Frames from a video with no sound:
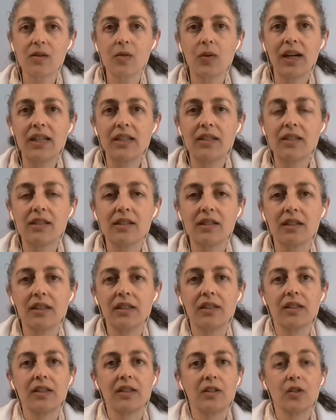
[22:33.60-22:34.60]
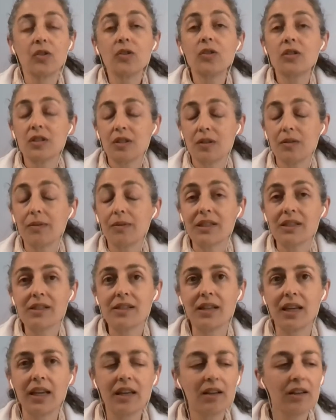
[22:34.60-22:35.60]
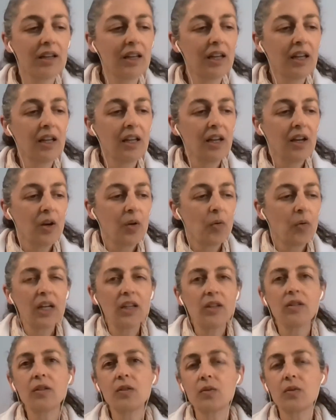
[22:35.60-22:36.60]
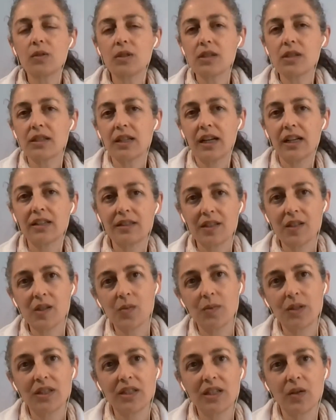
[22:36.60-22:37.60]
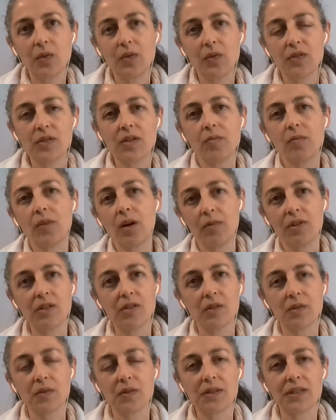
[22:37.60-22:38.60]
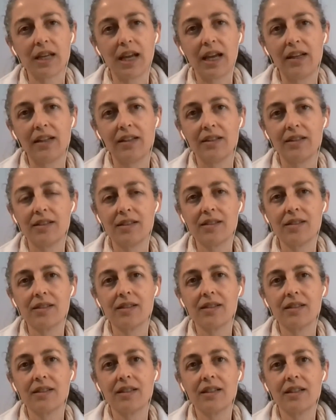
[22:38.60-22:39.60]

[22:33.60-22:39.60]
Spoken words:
quite good to even say, why don't we start this meeting with some moments of silence?